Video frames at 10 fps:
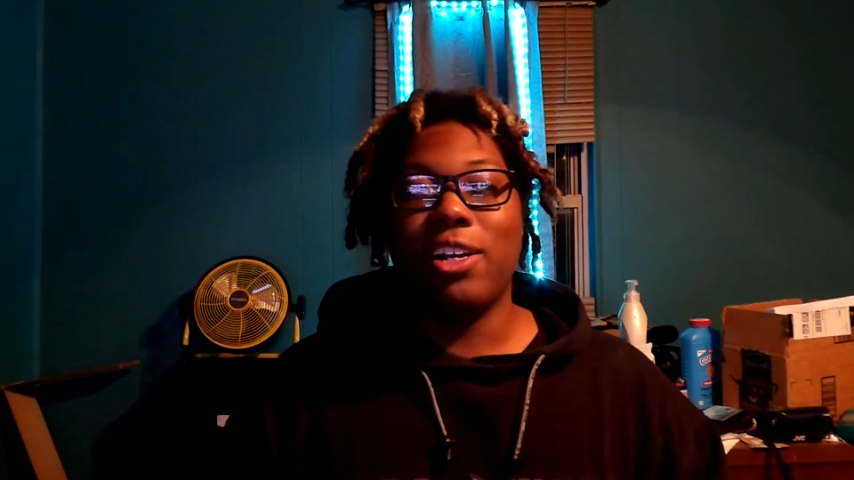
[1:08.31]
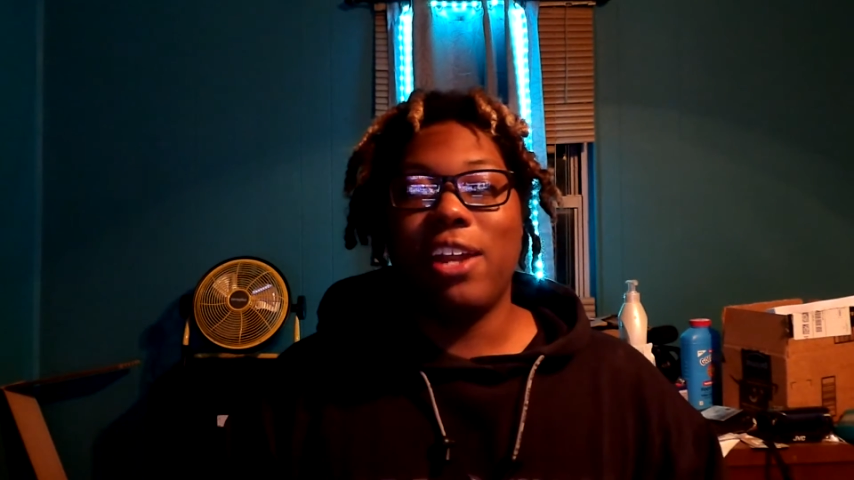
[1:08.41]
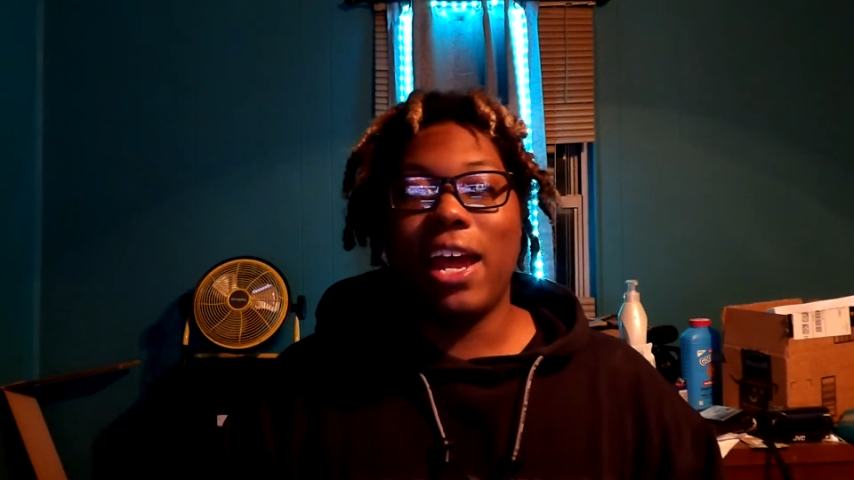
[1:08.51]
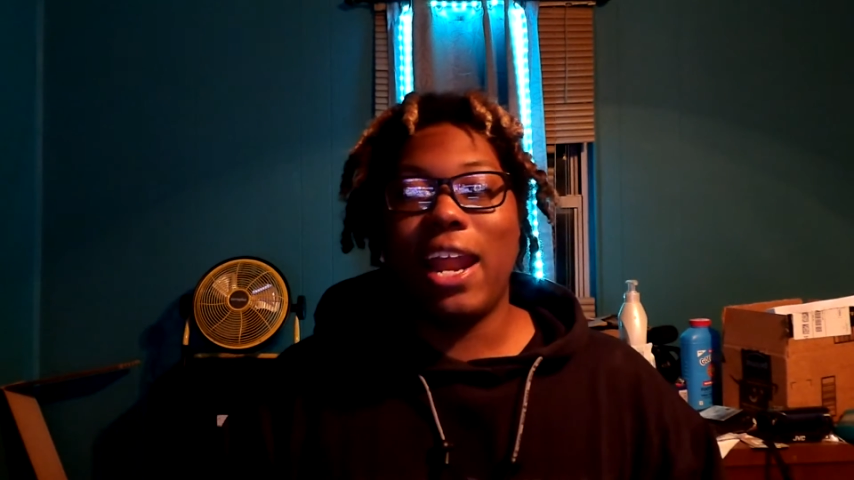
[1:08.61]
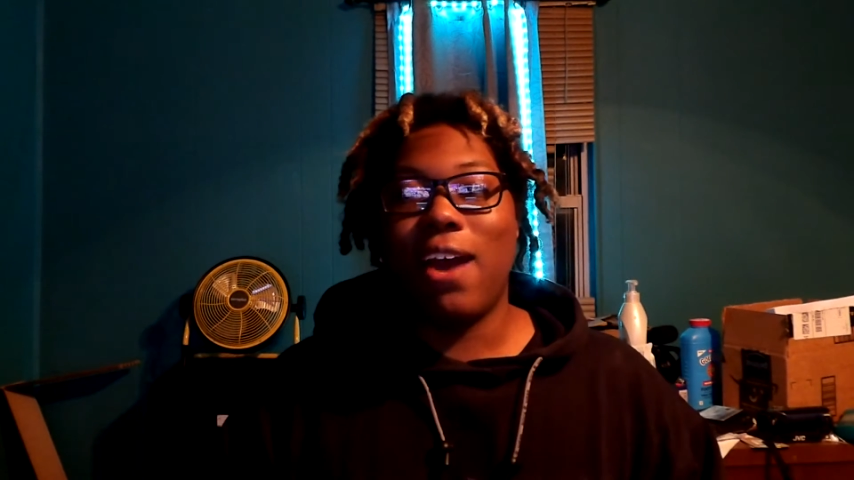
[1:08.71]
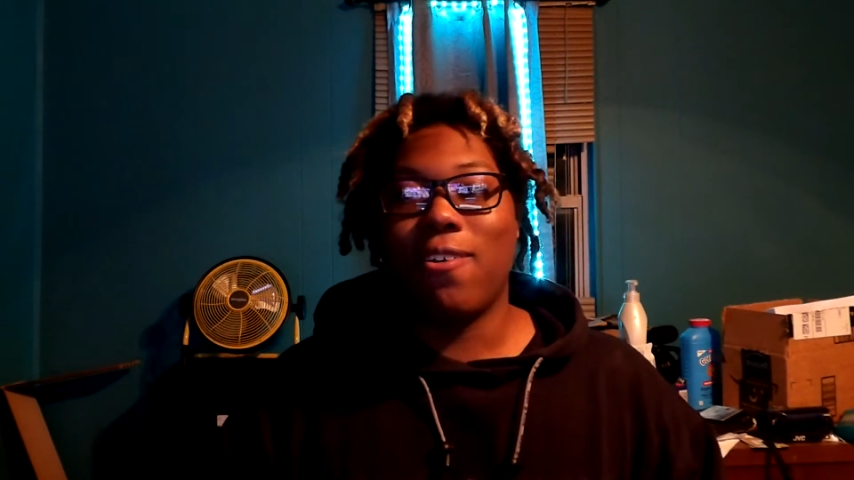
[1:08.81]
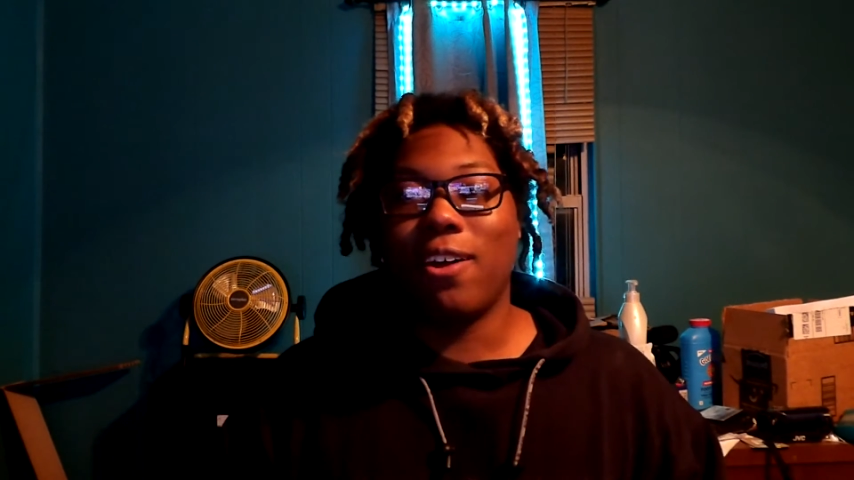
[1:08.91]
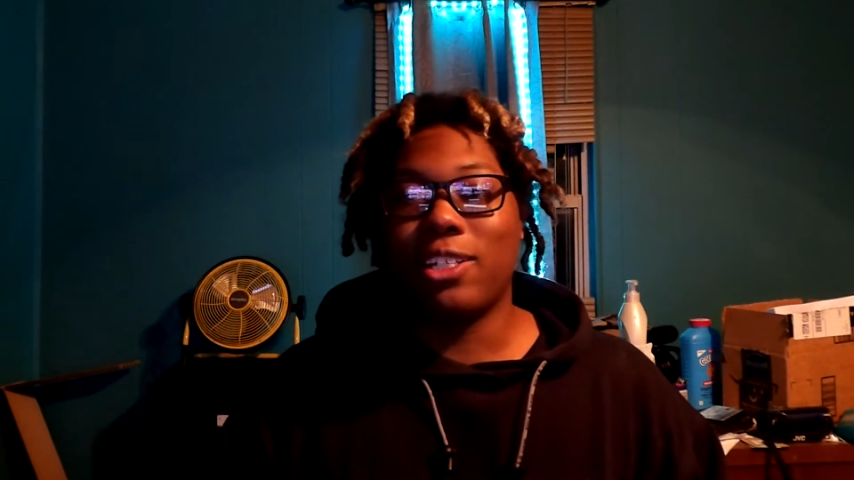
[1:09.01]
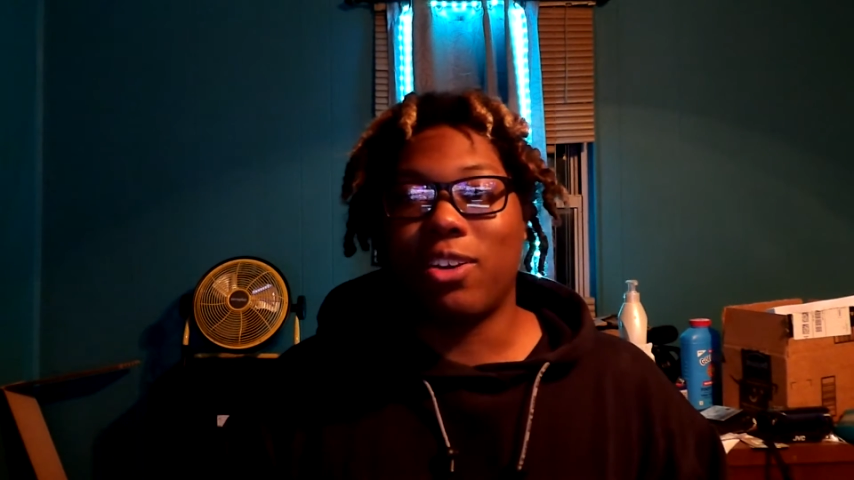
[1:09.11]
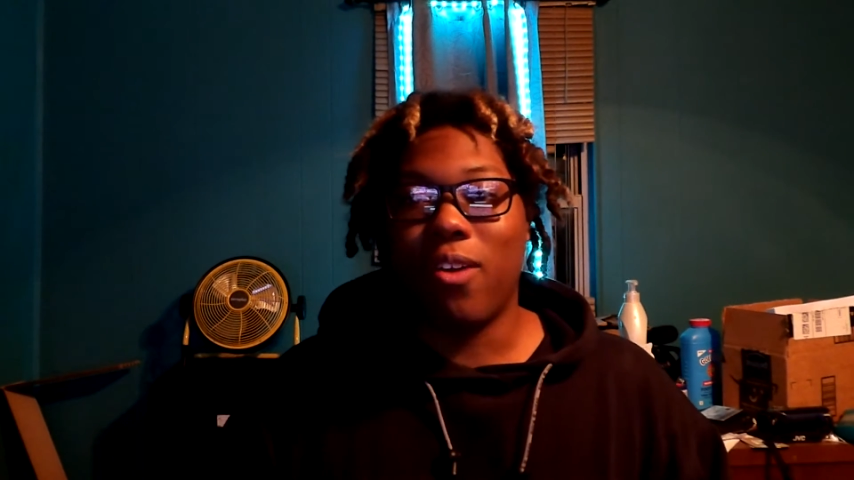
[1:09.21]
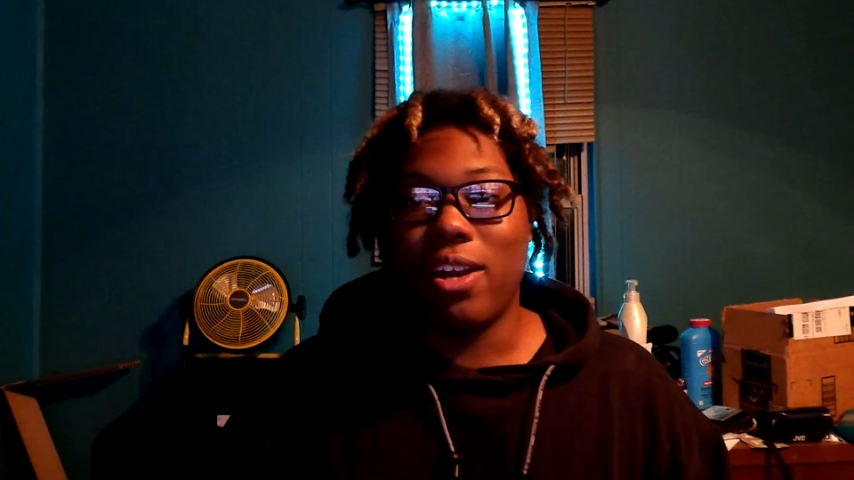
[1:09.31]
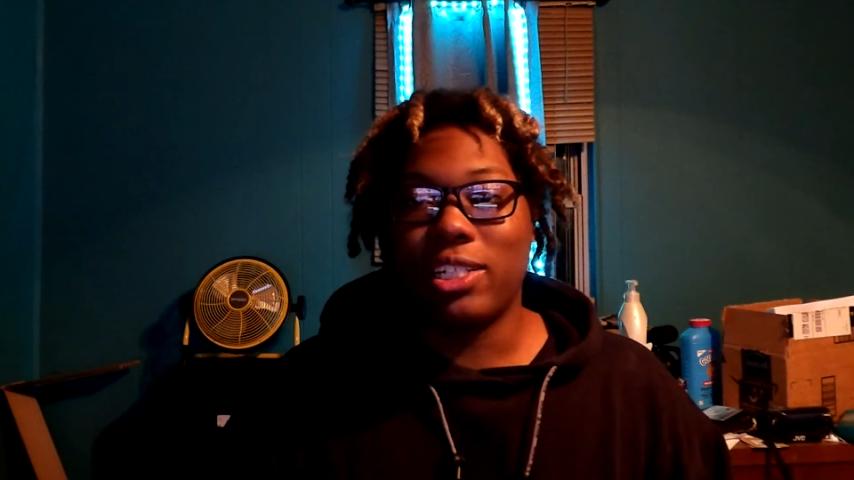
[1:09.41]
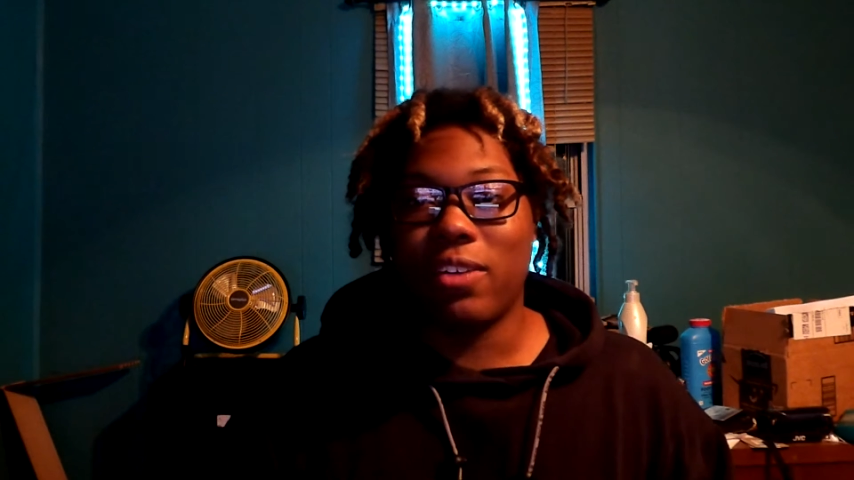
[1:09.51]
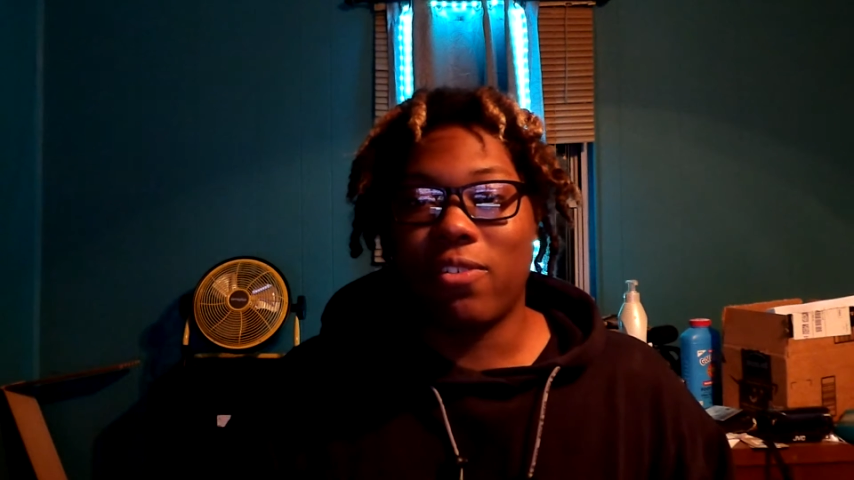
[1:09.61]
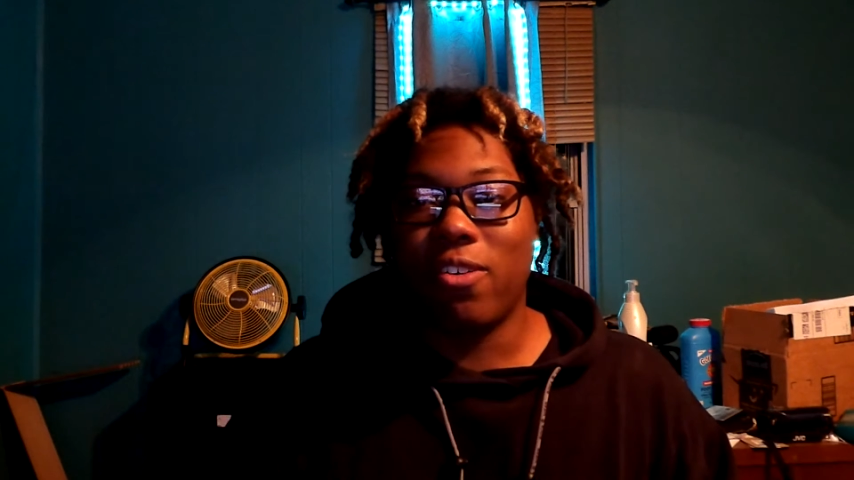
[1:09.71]
do that now with all this corona
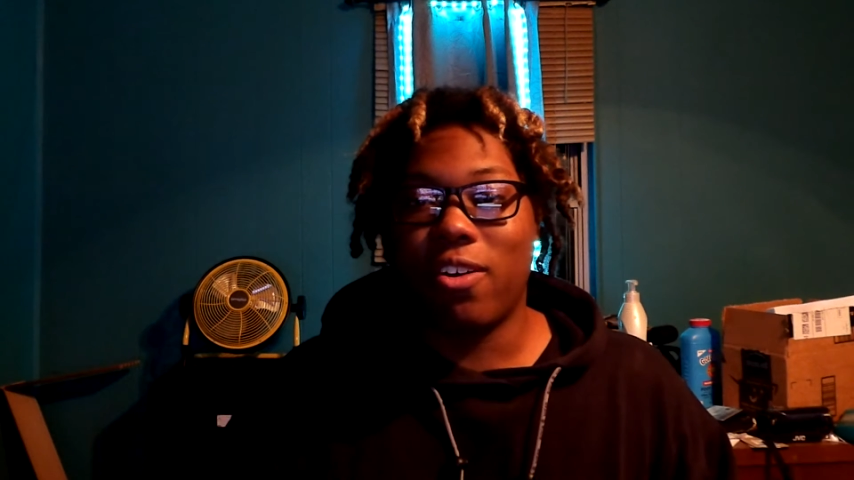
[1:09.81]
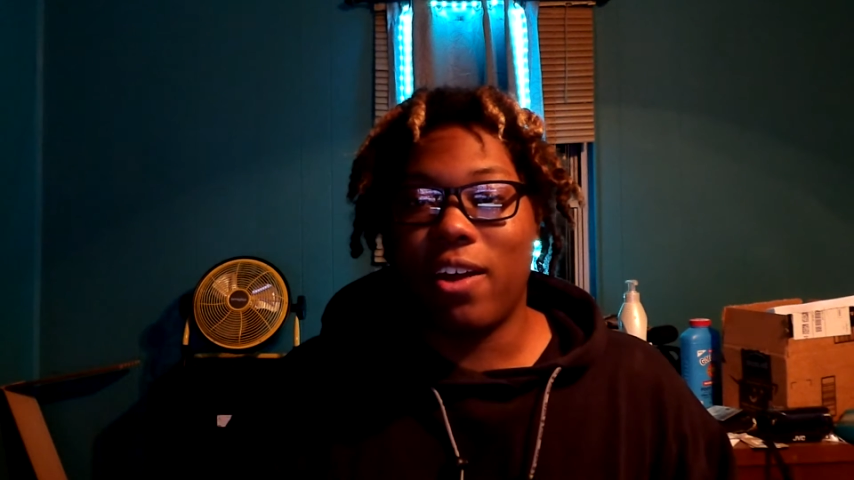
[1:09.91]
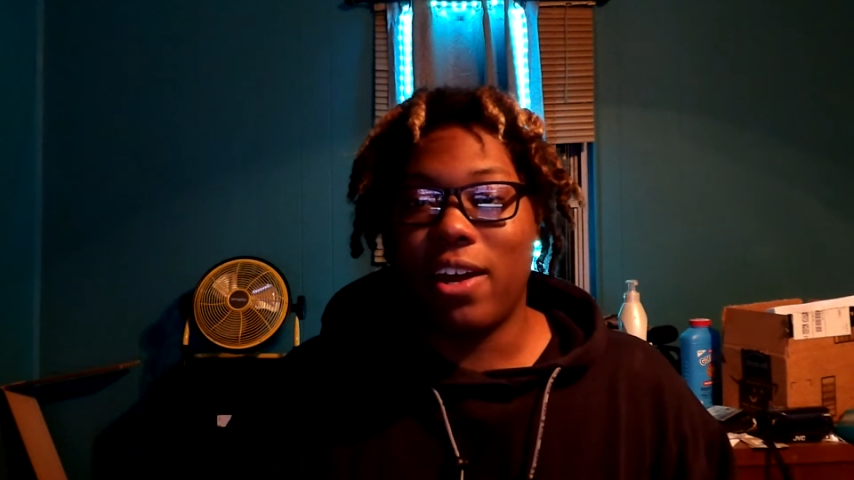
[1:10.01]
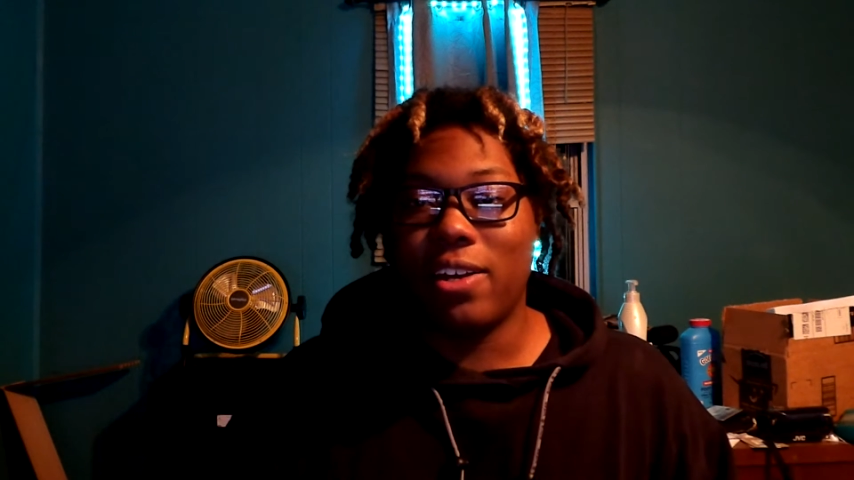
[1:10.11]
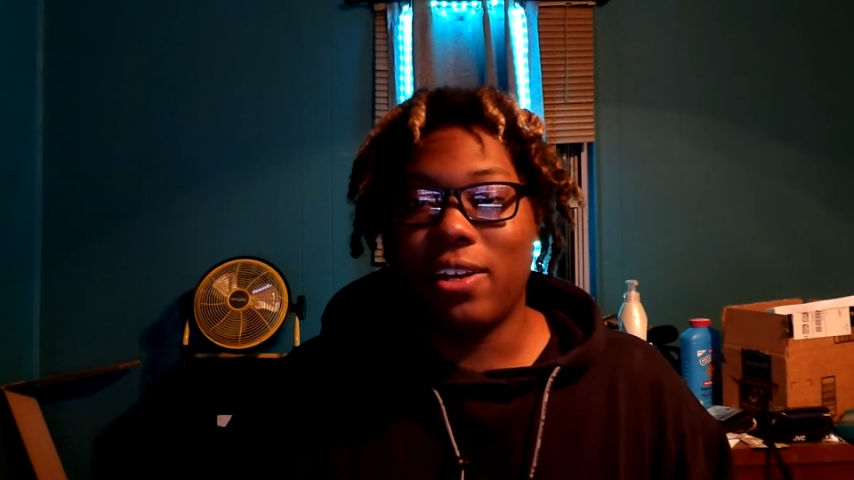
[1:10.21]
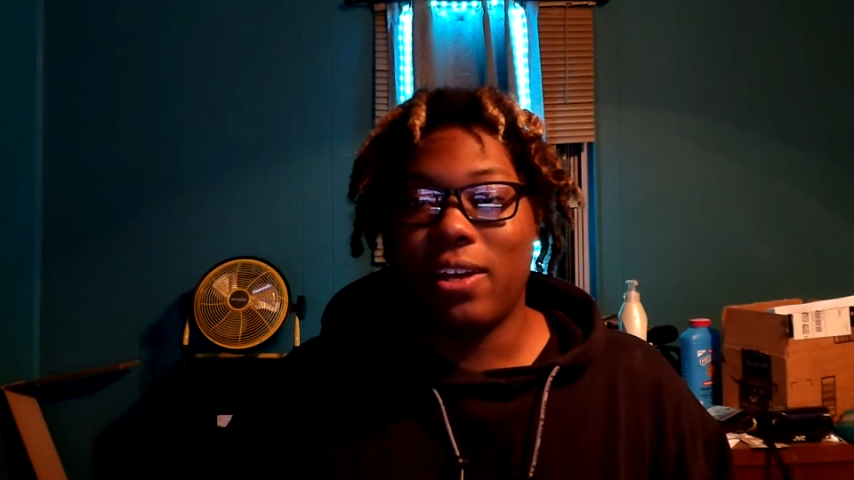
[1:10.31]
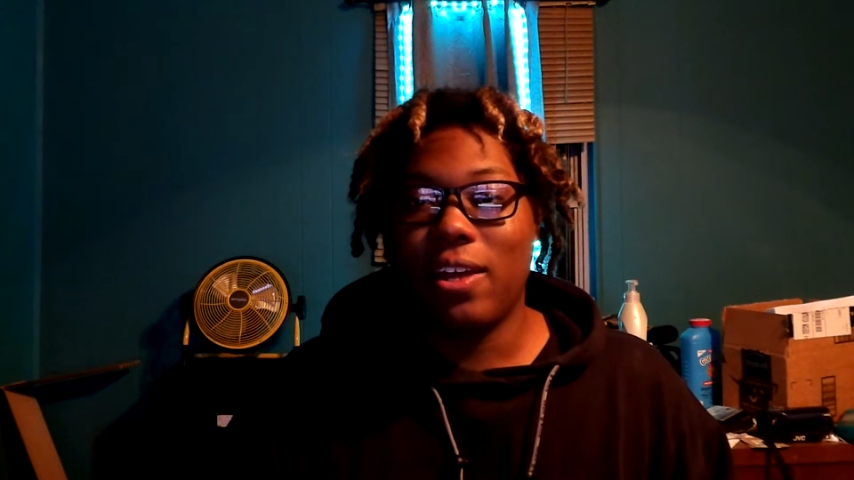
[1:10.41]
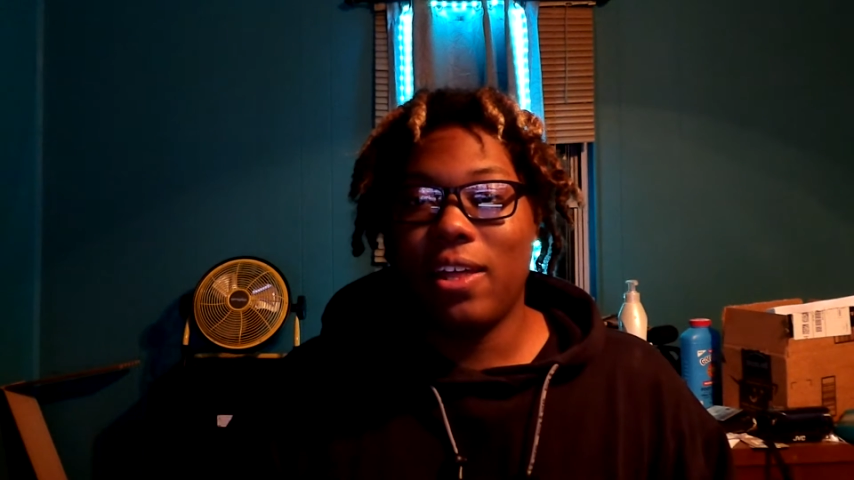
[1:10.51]
stuff going around.